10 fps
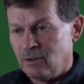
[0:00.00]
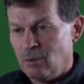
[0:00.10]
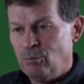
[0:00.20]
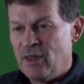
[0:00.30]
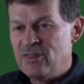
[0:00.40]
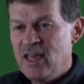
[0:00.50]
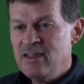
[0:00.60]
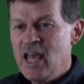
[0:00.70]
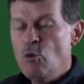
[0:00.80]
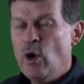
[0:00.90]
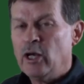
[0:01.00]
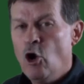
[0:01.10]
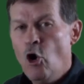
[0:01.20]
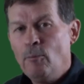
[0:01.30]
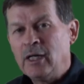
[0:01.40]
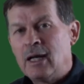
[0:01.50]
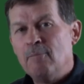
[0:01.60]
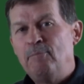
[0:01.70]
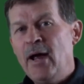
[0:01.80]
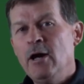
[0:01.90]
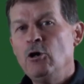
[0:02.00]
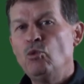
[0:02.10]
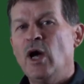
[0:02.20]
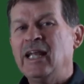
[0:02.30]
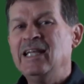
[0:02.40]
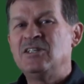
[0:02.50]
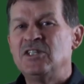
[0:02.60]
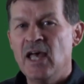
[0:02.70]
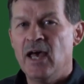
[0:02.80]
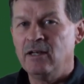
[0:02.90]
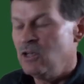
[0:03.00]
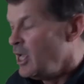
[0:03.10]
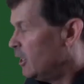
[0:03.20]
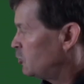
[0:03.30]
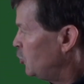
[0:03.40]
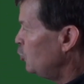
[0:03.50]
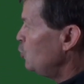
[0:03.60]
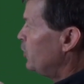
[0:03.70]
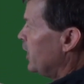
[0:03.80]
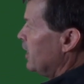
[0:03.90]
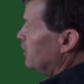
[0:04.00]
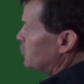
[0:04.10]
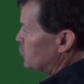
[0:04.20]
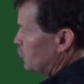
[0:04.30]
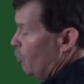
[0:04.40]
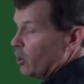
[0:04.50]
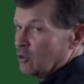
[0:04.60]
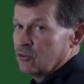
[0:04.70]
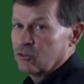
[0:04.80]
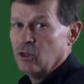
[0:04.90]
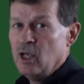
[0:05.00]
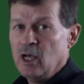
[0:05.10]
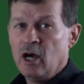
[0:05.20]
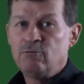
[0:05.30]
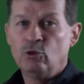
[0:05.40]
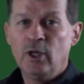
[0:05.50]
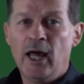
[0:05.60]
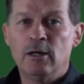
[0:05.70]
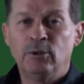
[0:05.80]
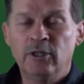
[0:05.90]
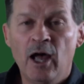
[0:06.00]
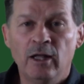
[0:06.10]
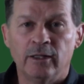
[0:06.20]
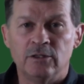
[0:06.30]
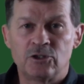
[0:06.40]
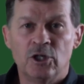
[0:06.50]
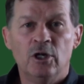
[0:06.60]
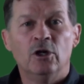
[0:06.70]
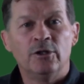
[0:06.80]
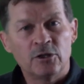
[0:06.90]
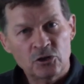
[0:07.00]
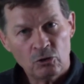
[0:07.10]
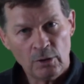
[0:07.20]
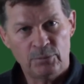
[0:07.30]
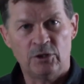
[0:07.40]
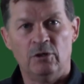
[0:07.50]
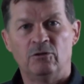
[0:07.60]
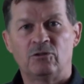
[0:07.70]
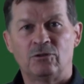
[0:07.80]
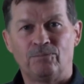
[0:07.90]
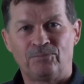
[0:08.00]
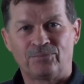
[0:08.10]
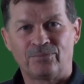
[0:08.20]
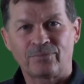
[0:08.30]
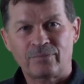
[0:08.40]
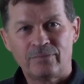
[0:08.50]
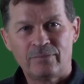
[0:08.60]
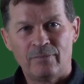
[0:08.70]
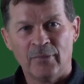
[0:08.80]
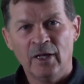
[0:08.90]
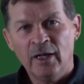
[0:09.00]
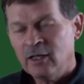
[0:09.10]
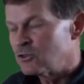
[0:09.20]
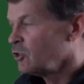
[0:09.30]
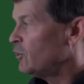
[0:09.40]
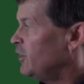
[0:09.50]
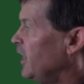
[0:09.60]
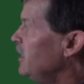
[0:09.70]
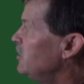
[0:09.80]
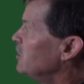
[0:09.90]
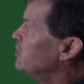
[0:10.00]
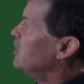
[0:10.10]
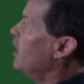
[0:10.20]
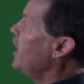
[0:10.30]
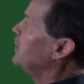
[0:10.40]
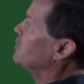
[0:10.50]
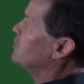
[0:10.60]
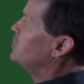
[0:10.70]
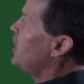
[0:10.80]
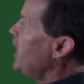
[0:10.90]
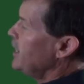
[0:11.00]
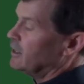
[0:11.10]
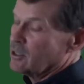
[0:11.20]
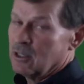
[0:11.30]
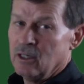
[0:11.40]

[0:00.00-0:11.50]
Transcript: but then they went home and compared what he said to their source of reliable knowledge, the scriptures. And so they did not take